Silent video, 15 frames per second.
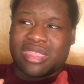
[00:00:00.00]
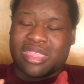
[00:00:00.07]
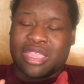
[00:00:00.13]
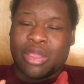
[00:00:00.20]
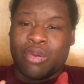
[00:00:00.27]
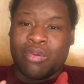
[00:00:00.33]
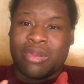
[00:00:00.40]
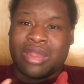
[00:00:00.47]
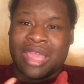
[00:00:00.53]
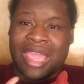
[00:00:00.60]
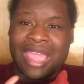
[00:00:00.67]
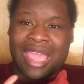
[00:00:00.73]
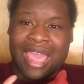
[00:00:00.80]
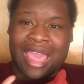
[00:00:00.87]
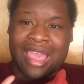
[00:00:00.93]
to
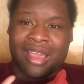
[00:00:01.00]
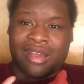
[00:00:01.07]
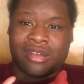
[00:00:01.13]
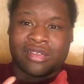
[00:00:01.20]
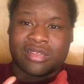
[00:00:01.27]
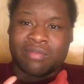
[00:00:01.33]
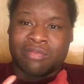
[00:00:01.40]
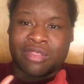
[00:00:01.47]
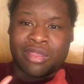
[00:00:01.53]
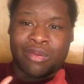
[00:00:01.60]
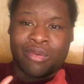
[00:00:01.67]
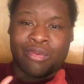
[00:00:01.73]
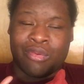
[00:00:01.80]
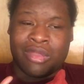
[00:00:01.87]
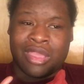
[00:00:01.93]
their house,
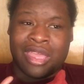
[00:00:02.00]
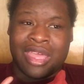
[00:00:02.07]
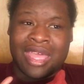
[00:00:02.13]
to